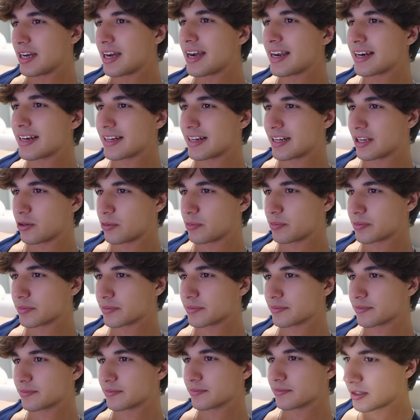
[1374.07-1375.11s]
help.
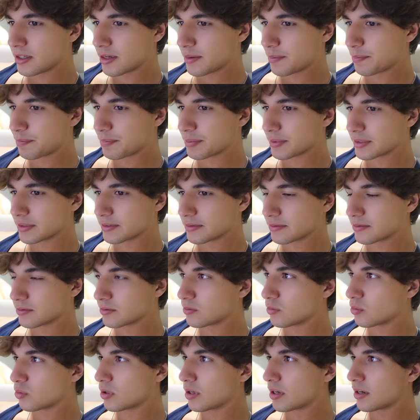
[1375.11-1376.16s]
Yep.
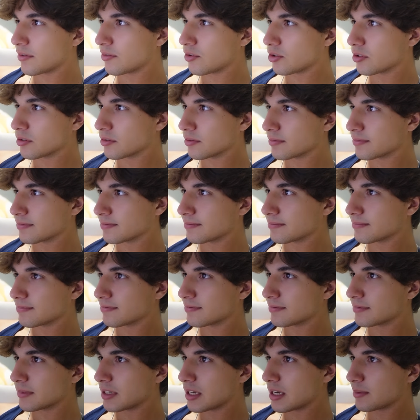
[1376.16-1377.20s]
Whatever.
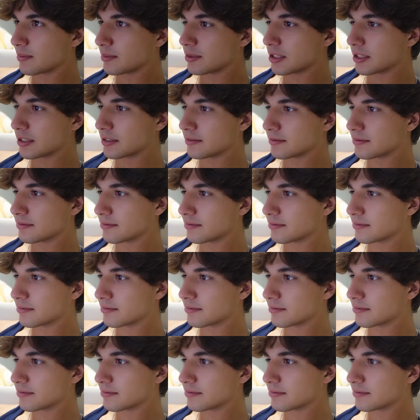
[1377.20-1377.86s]
I'm done.